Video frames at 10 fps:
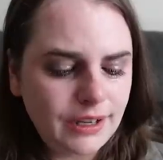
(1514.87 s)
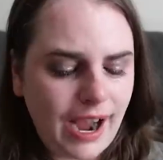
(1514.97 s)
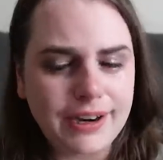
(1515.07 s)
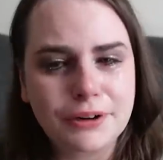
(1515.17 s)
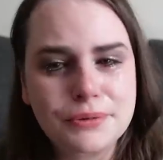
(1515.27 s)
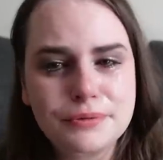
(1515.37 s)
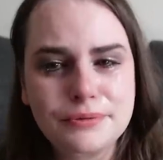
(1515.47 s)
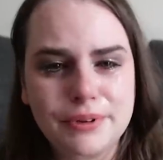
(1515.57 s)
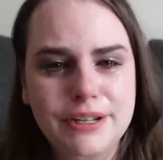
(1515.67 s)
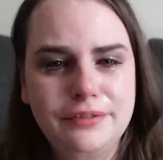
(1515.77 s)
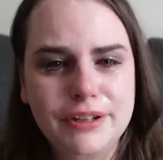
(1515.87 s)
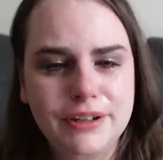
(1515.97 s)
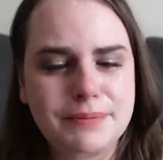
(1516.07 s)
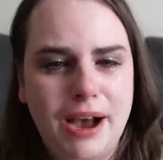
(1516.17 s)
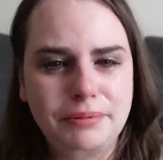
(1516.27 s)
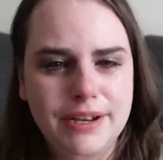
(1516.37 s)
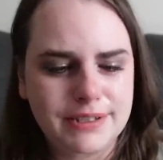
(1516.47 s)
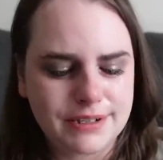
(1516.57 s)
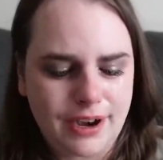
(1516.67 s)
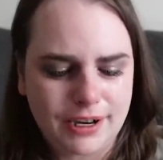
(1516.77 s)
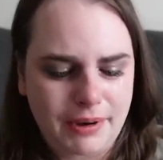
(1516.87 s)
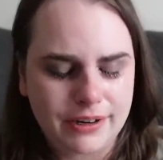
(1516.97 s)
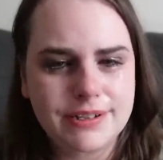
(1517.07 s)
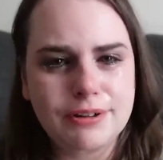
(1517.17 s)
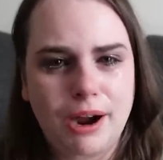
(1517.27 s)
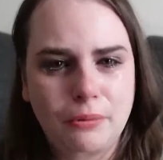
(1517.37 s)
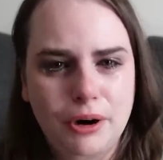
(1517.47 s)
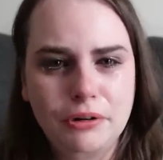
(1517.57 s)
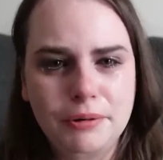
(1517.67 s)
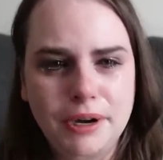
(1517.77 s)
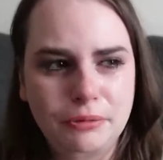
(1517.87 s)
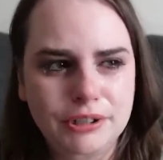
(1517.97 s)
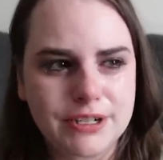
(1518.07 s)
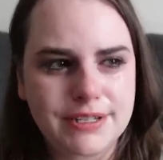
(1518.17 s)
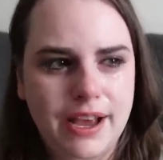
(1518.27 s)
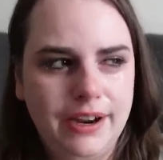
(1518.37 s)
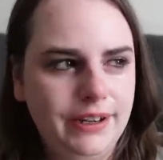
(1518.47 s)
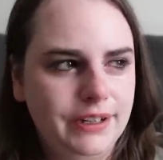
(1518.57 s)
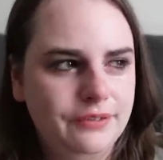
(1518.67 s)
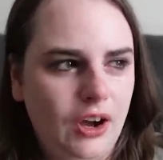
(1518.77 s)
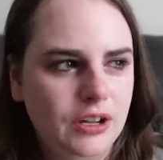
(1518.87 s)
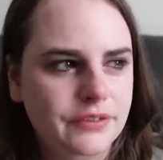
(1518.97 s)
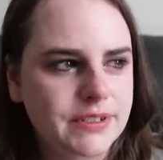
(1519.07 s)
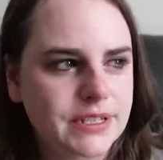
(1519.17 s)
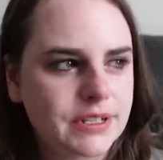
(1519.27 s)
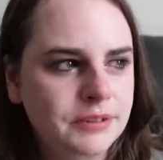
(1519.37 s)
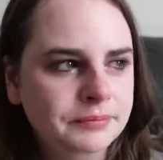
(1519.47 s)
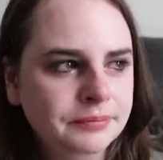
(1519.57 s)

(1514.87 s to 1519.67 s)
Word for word: I don't really feel it's my place to talk about it, so I won't, but we'll just say it involves.